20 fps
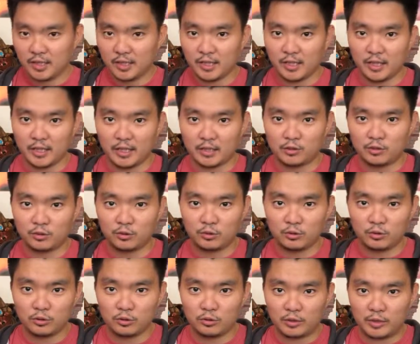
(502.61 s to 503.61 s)
And
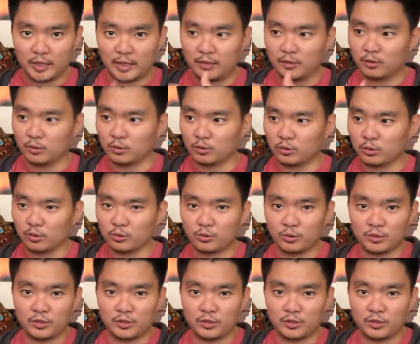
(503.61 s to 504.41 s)
take note also,